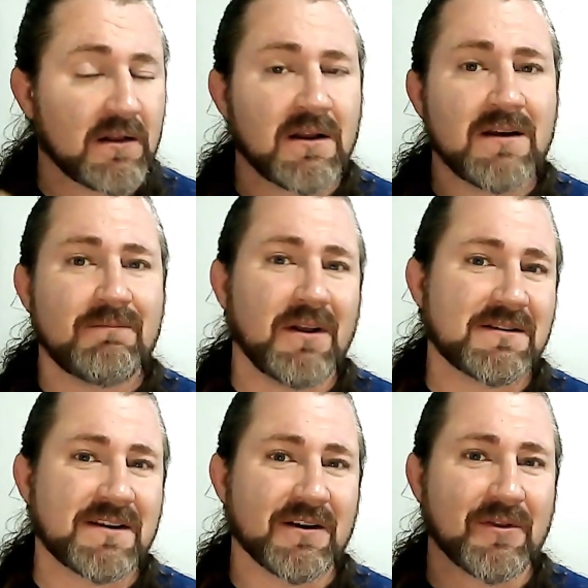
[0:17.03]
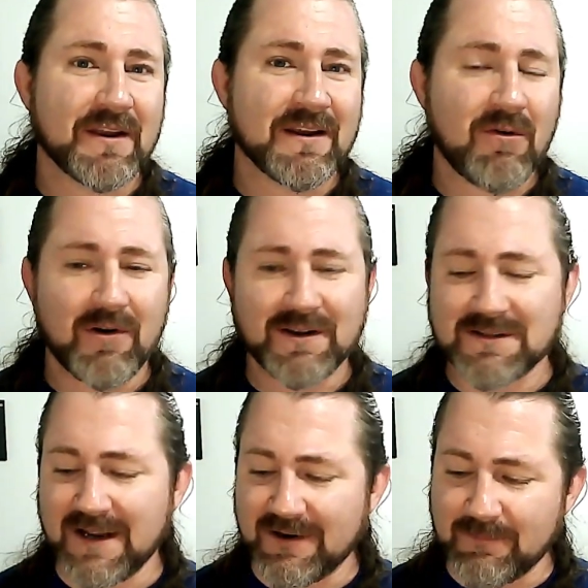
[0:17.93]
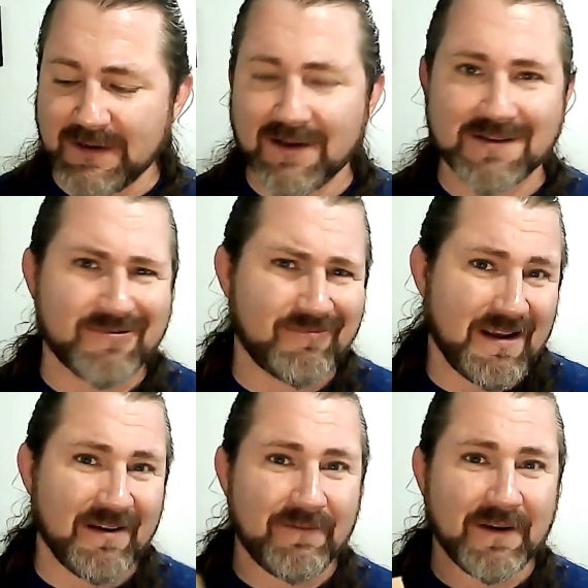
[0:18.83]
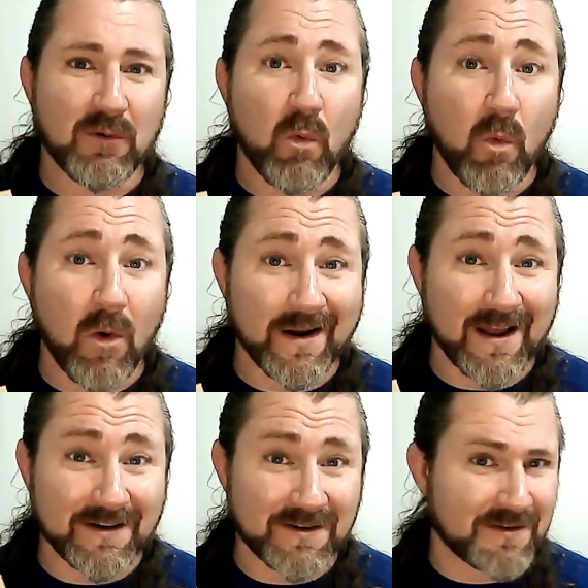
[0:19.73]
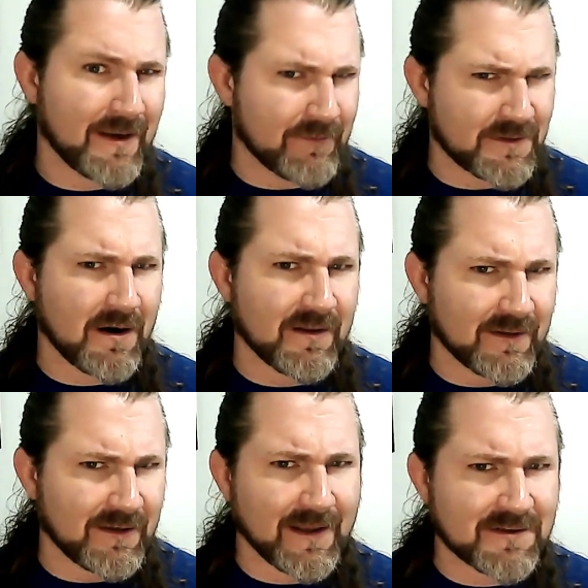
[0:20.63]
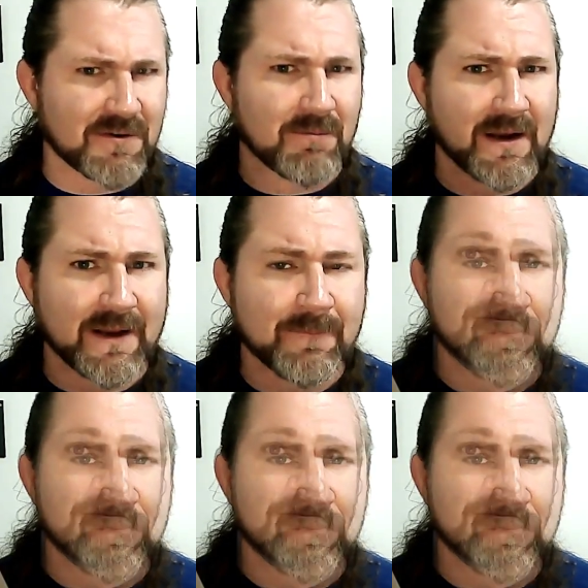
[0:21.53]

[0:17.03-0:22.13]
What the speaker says: plus, the cord extender because, figure why not just give Atari a little extra money.